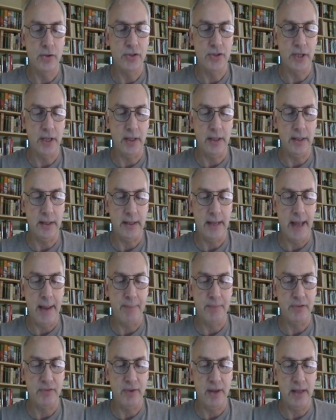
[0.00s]
So Shelley
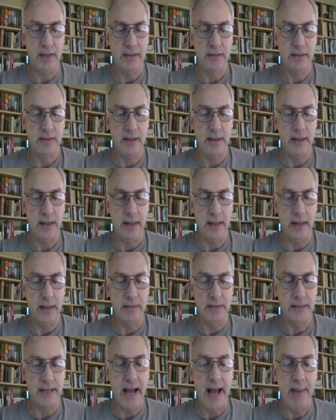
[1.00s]
captivates
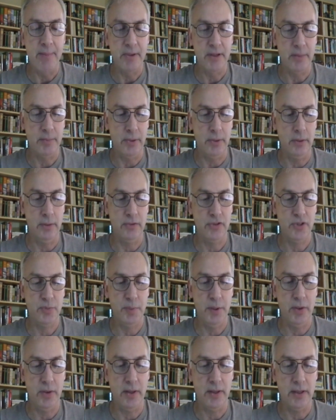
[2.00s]
the
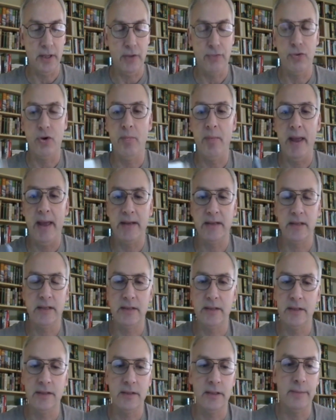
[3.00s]
indomitable spirit of
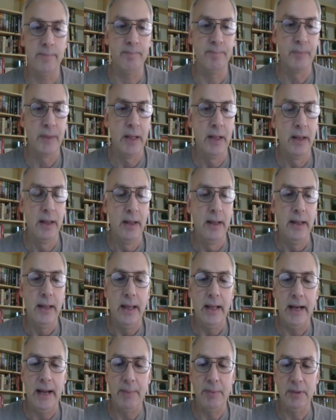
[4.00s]
romanticism.
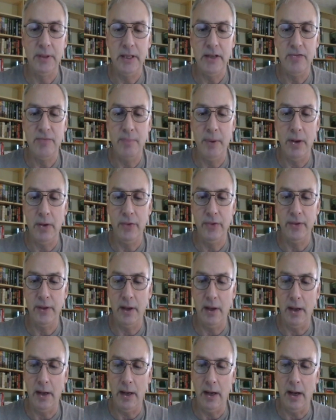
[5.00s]
And I believe
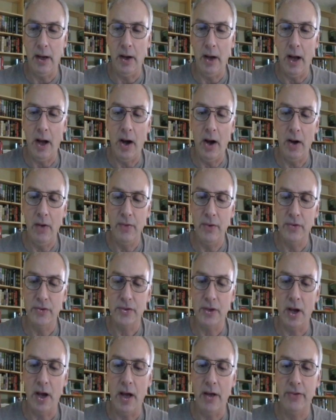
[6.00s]
all
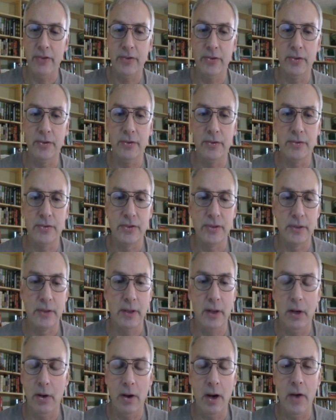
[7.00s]
those
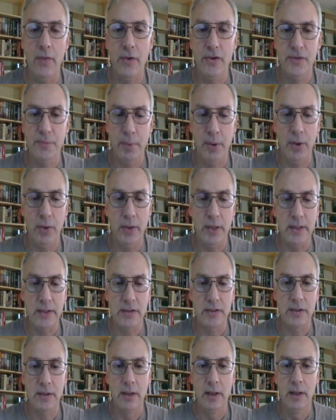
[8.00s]
authors, or all those
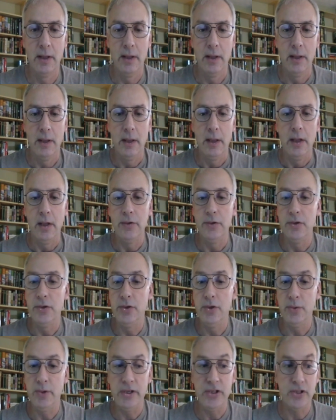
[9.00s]
poets,
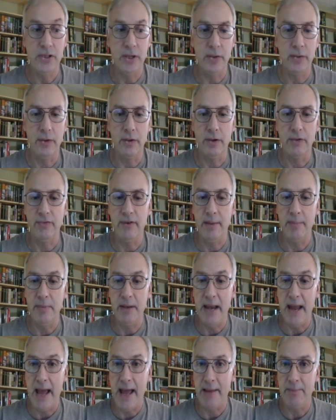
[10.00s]
knew each other, if
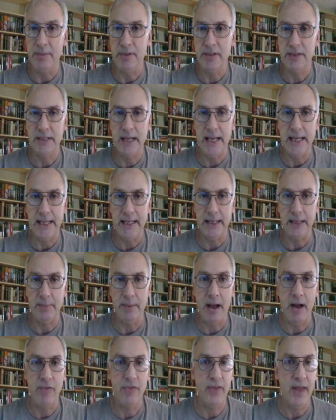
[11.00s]
I'm not
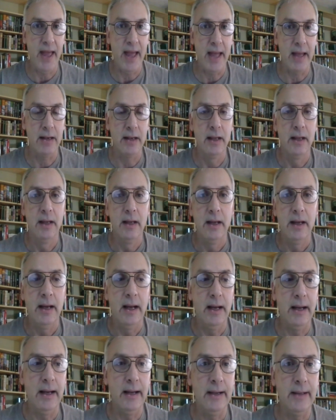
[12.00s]
mistaken about that.
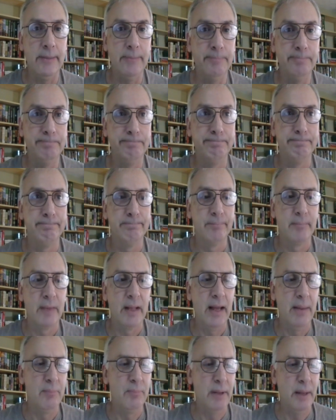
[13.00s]

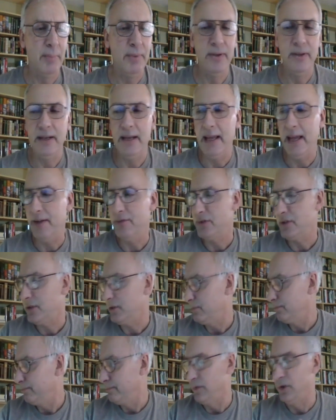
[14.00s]
Probably going to
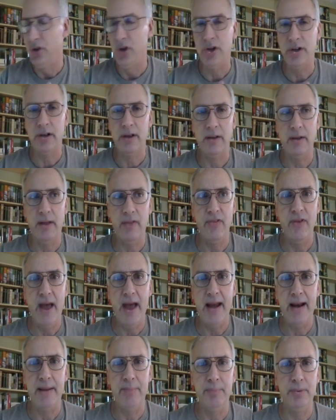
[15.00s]
have to look
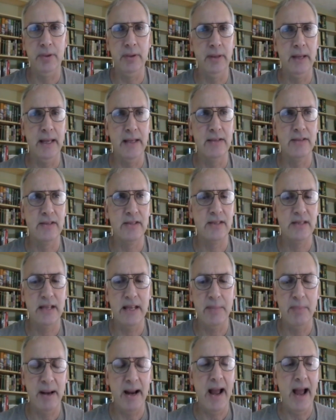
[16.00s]
that up and
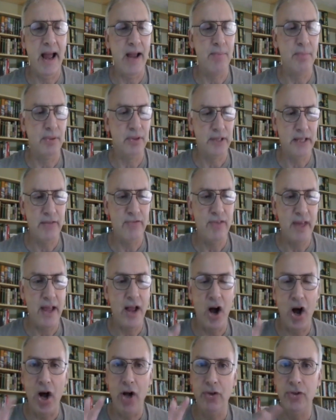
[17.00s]
see, but I
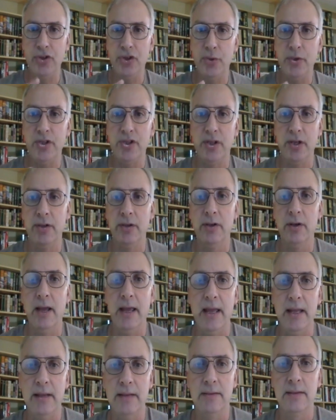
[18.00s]
believe they all knew each
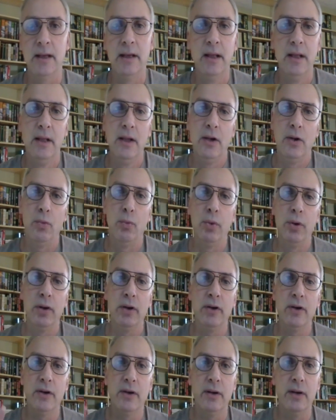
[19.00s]
other and
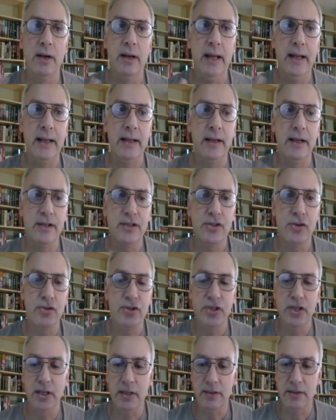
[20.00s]
were like
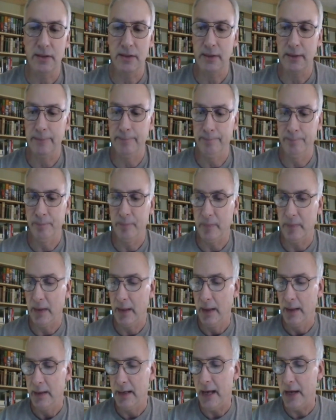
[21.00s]
associates.
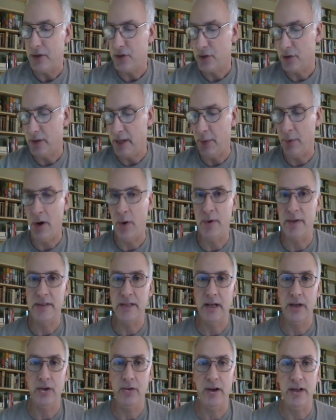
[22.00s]
Not sure they were
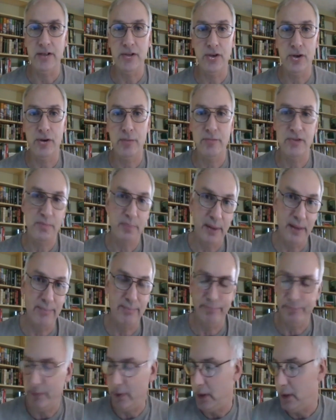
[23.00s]
always on great terms,
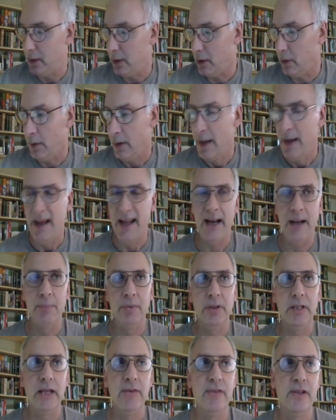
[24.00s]
but you know,
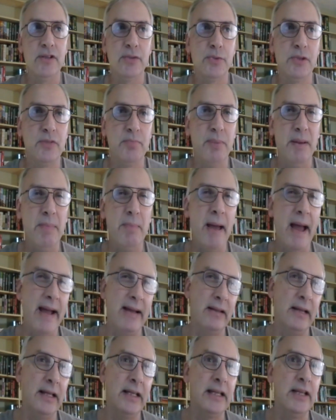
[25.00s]
and I believe this was
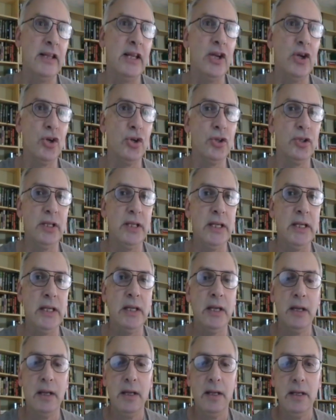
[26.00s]
back like in the
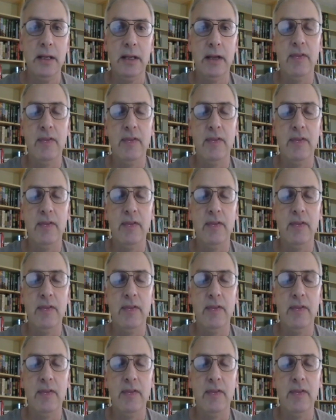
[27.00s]
early